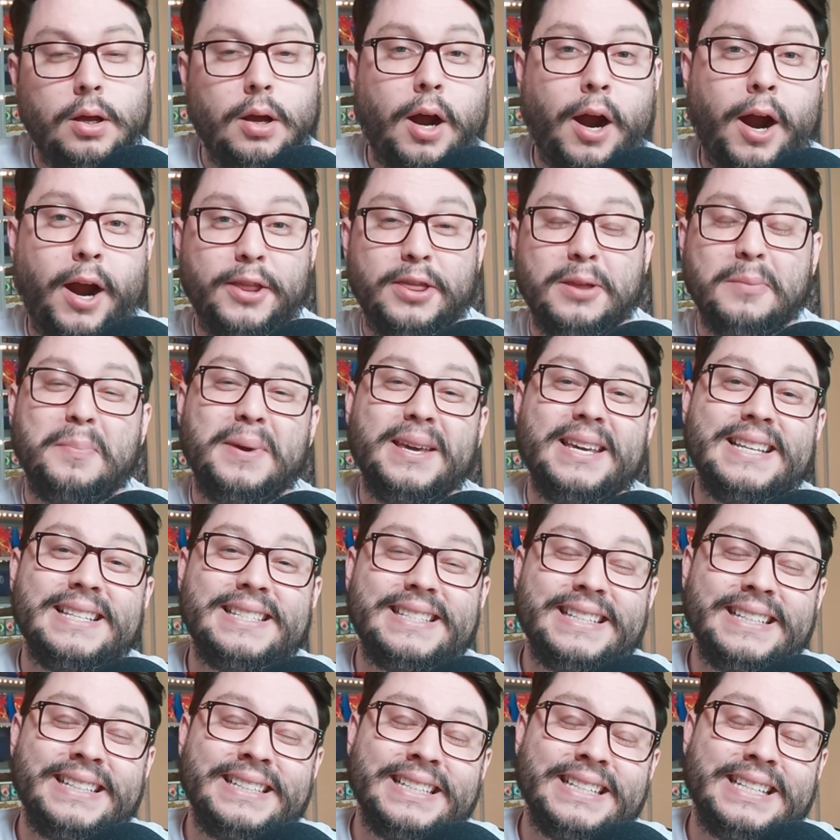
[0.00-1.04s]
All right, the
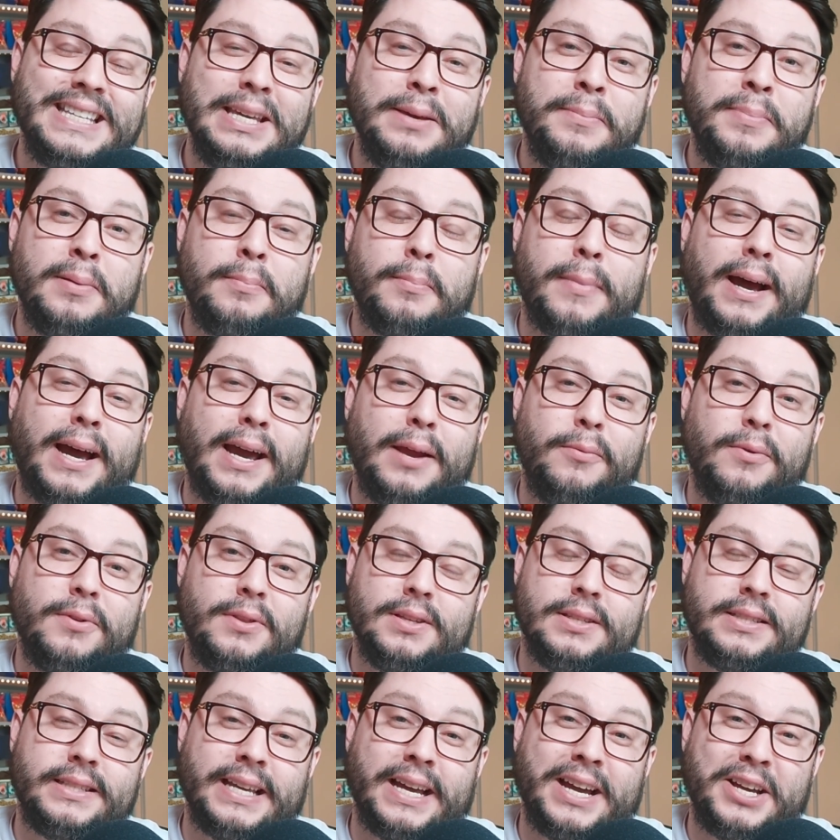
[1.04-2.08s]
biggest thing to keep in mind with
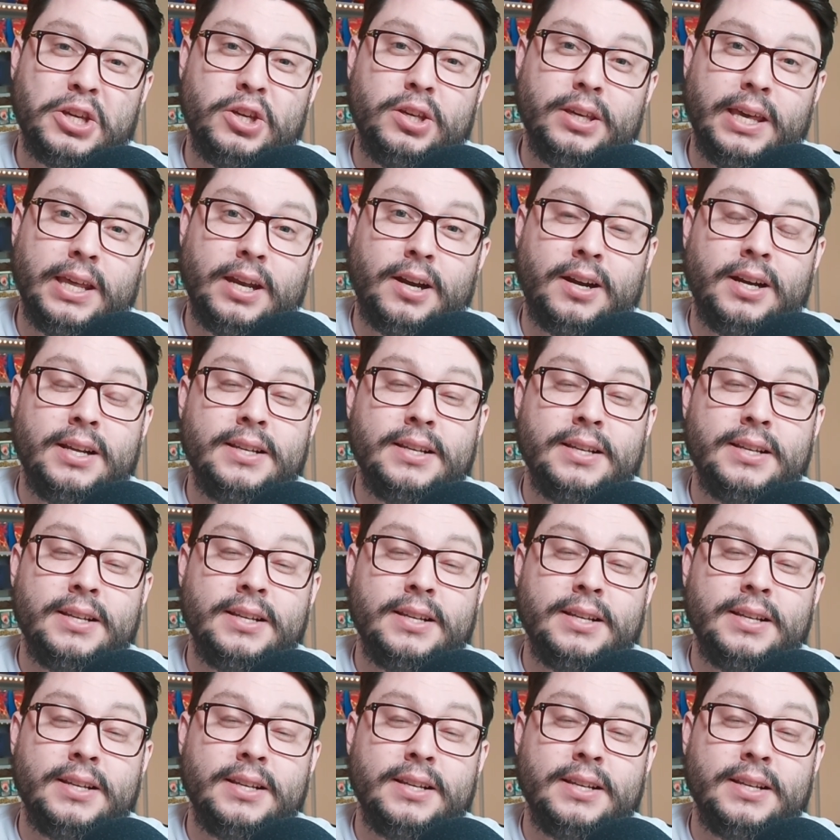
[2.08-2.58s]
this calculator